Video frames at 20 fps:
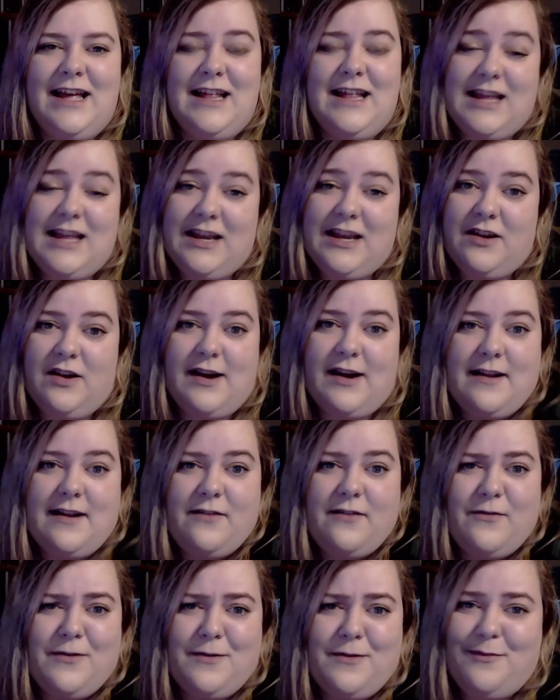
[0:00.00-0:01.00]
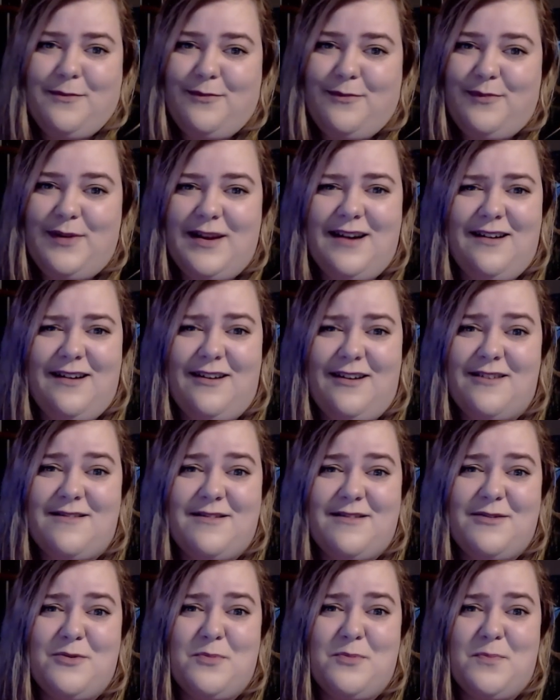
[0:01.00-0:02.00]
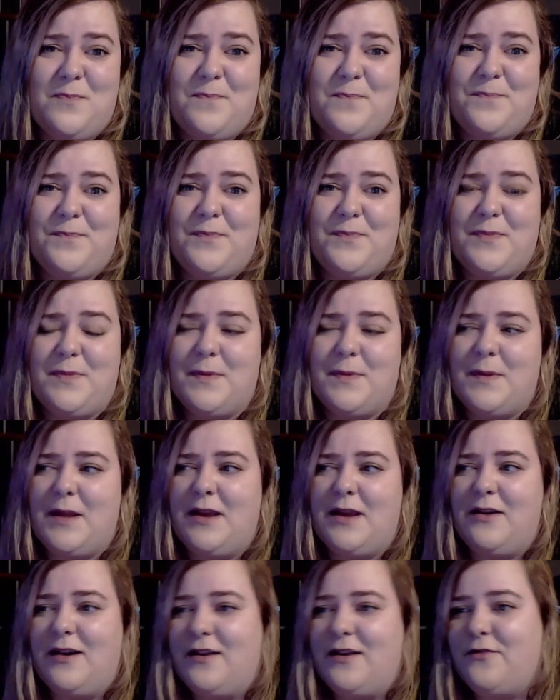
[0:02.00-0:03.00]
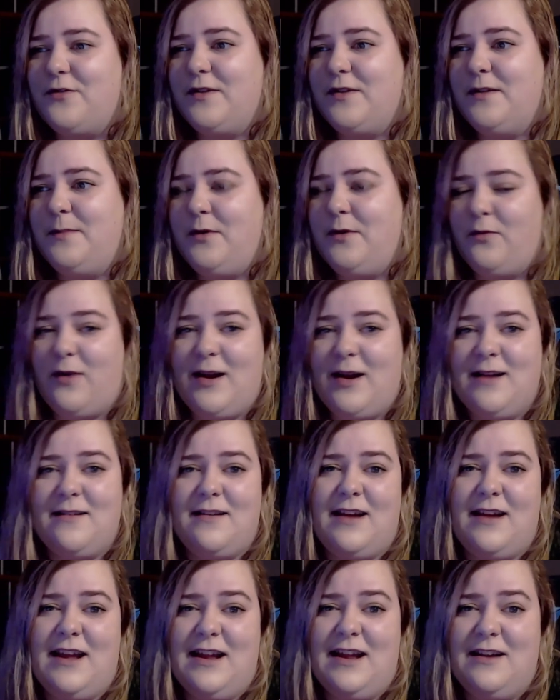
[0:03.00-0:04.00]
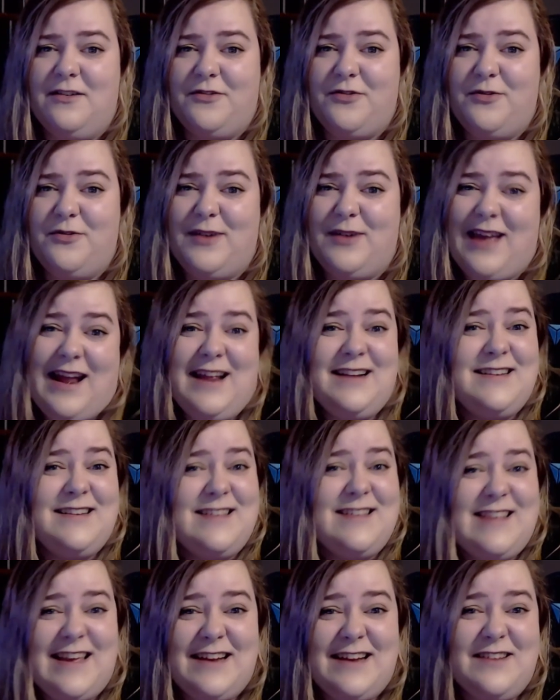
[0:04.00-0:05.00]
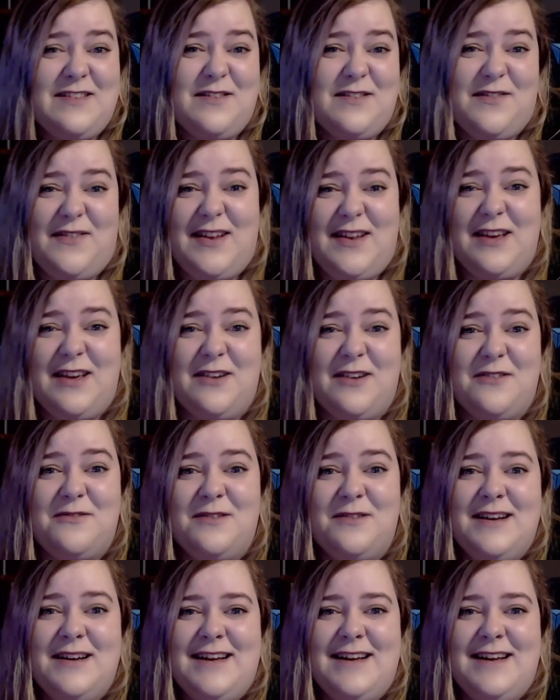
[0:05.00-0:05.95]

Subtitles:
thank you guys for being awesome. Thank you guys for letting me rant, and also getting to the end of this video.